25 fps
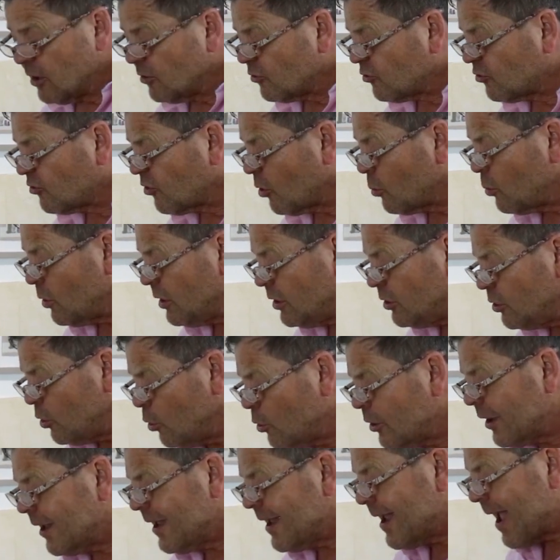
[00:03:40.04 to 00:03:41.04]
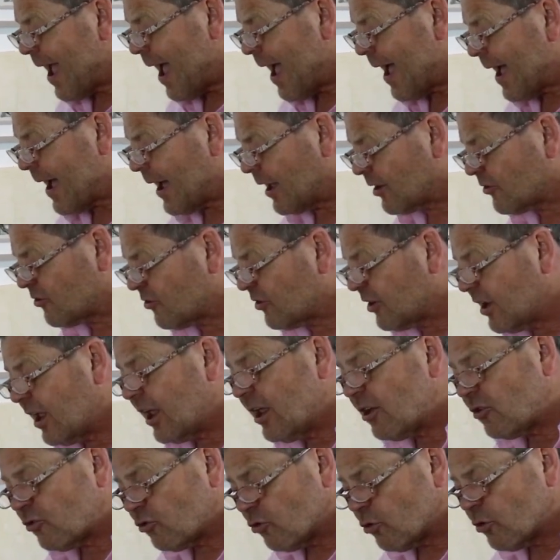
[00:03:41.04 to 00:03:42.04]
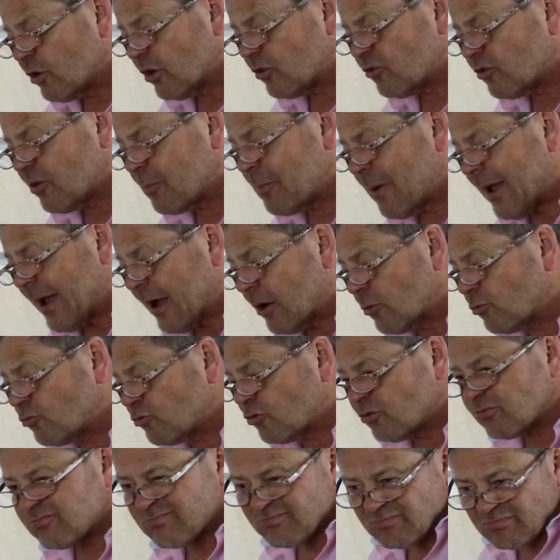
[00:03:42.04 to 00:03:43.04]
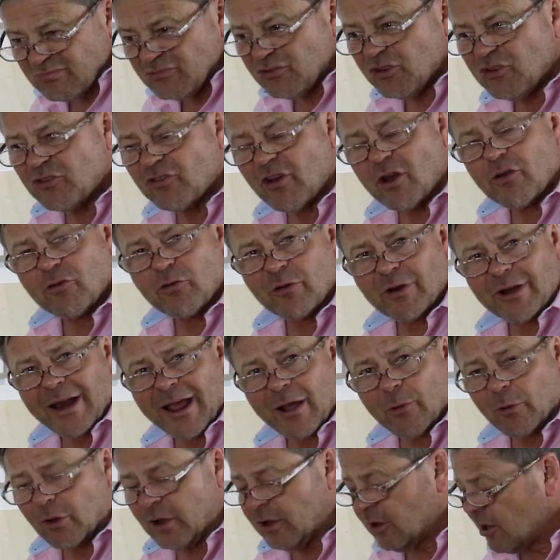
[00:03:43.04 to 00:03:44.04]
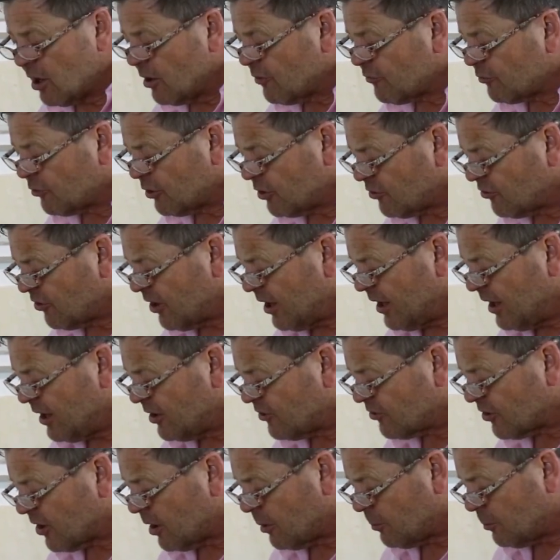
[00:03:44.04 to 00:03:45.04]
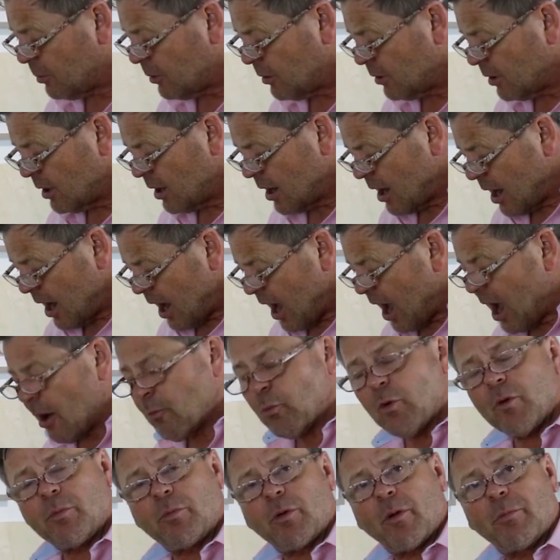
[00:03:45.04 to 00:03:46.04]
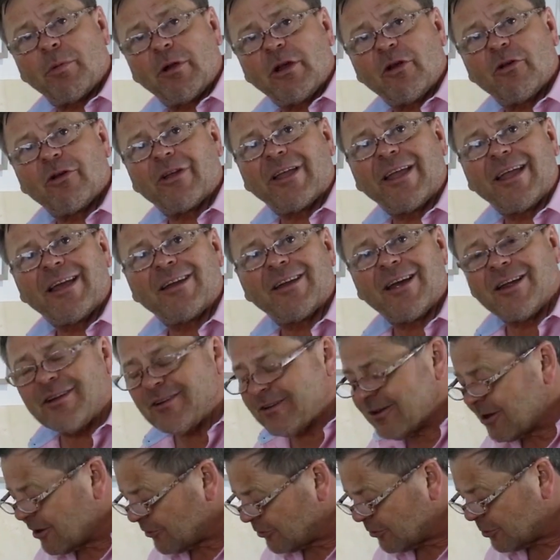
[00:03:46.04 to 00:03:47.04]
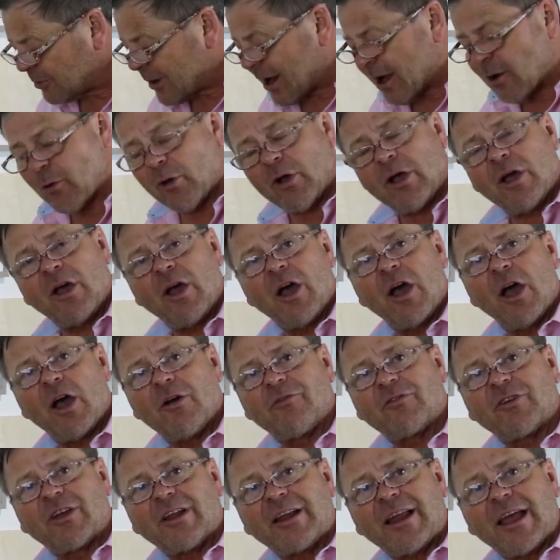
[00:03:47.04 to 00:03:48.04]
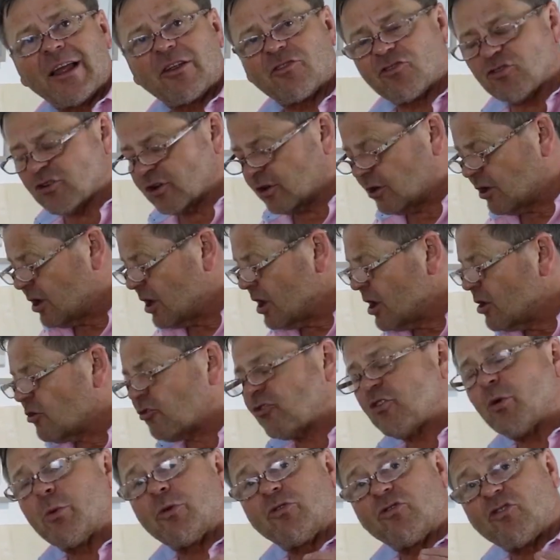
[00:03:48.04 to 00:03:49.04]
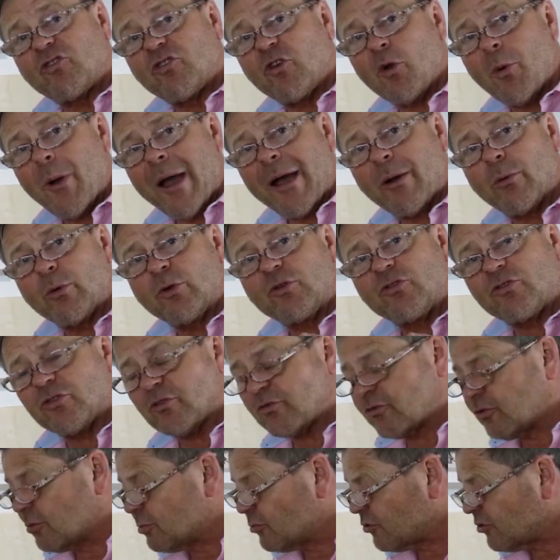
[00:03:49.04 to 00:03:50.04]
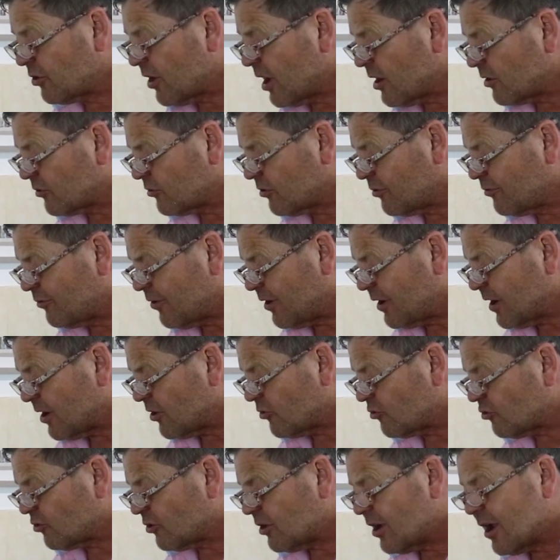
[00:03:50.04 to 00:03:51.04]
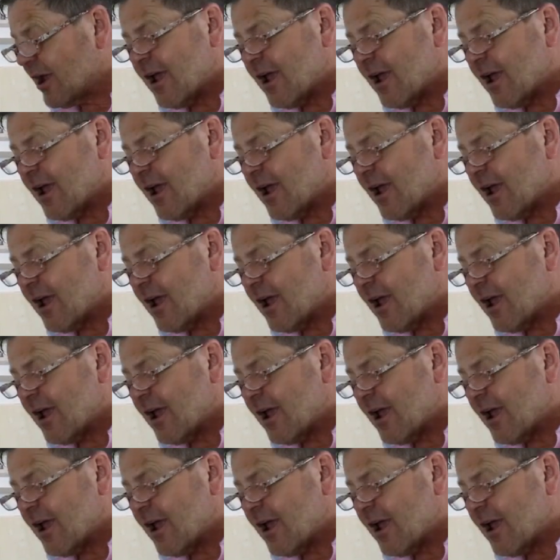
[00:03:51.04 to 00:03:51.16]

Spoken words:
So we're looking at, it took us about just under an hour for it to heat up, and we're probably looking at another hour of collection. So it's 2 hours from start to finish.